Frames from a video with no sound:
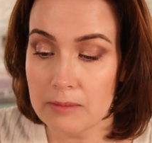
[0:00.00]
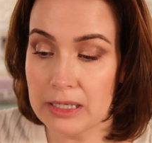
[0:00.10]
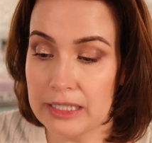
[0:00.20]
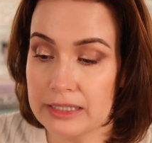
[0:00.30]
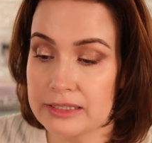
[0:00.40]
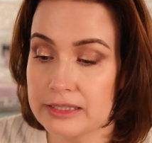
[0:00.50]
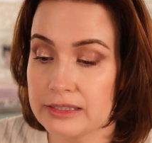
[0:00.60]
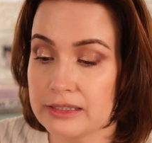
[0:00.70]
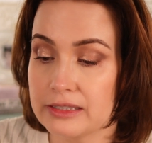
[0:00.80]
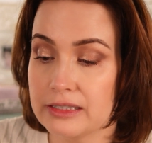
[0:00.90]
But
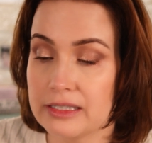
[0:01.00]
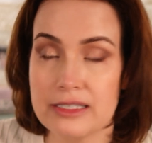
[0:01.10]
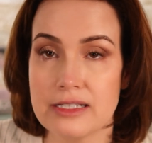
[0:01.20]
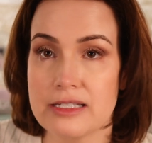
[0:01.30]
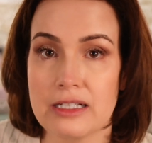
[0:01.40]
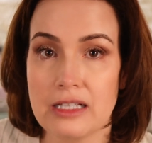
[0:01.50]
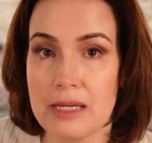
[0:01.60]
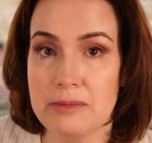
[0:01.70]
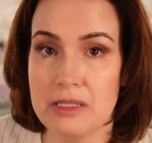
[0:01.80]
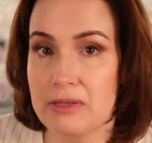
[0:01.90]
it doesn't
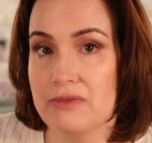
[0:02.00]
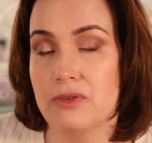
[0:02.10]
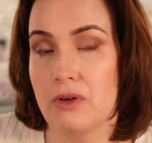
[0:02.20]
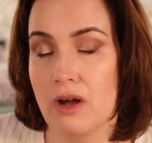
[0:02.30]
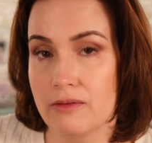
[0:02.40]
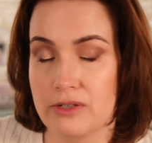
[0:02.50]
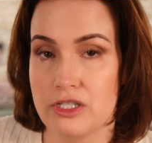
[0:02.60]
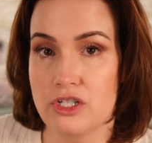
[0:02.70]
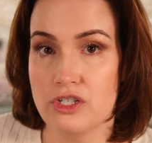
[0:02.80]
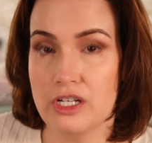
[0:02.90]
claim to be full coverage.